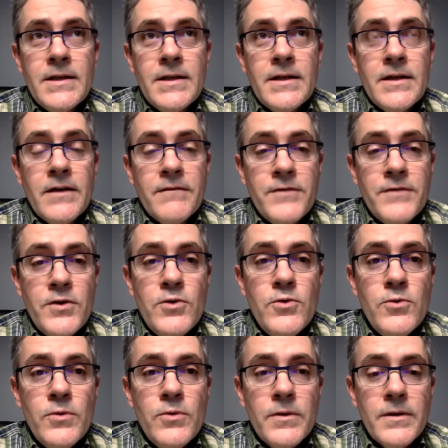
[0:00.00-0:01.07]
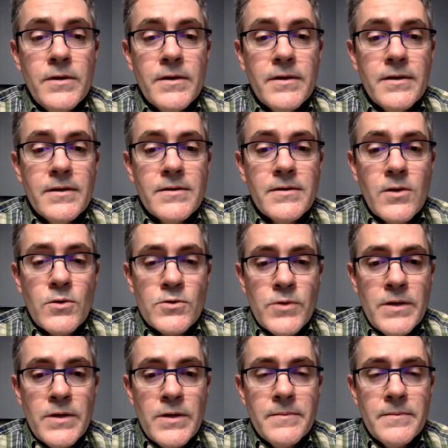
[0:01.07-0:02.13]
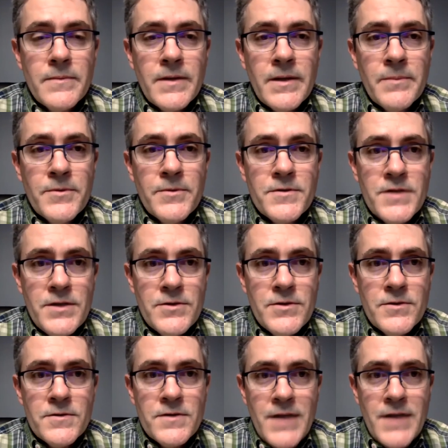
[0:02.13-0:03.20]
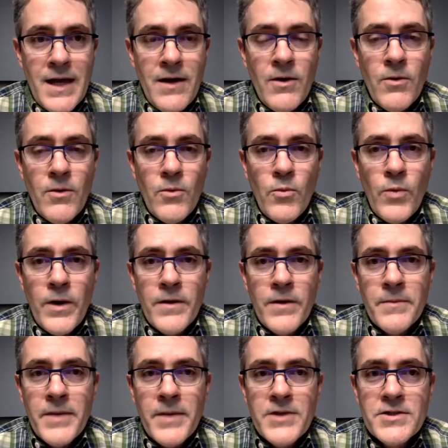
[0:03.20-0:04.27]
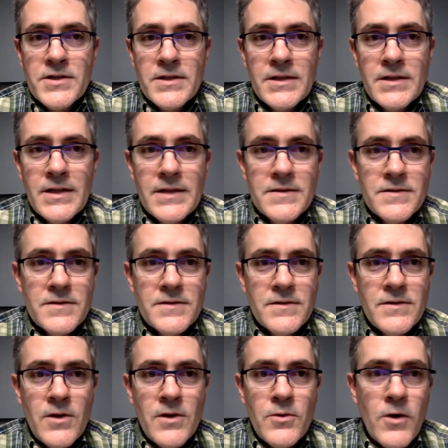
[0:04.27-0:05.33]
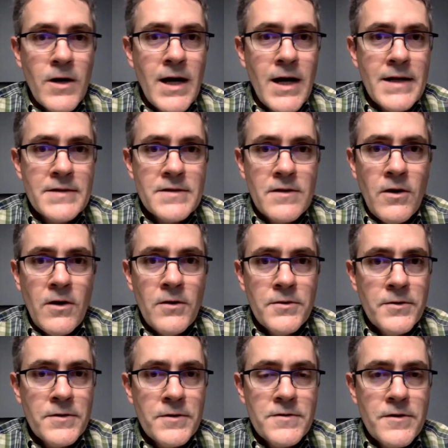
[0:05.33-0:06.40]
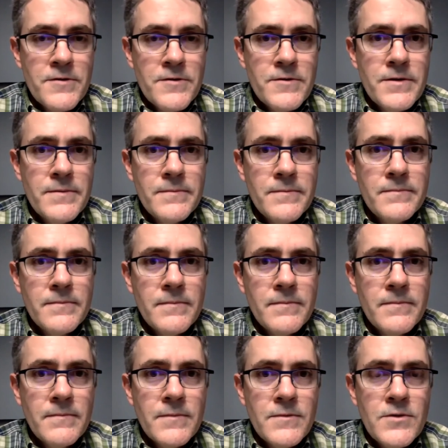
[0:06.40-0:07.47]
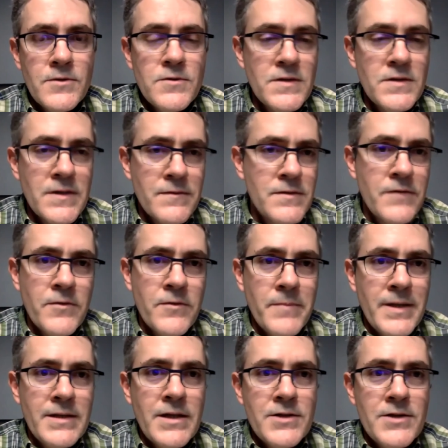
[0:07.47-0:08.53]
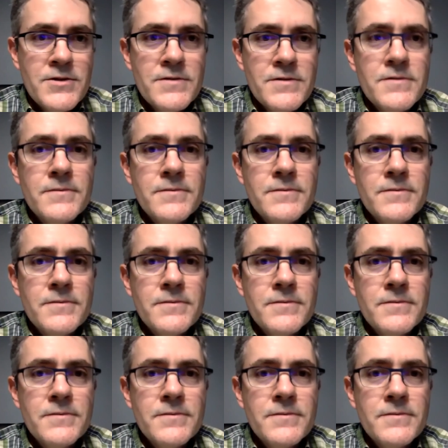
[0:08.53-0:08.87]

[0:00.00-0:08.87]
a few total joint uh, procedures now where the patient gets no narcotics at all during surgery using di- different medications.